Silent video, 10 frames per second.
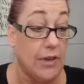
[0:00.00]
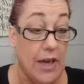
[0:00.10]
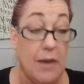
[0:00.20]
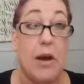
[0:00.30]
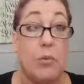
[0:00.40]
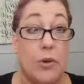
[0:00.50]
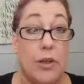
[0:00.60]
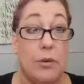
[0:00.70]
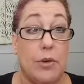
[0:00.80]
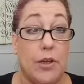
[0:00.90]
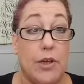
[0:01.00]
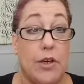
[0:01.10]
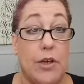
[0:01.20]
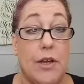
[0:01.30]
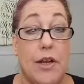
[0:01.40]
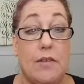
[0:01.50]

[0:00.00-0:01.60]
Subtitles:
came out really, really good.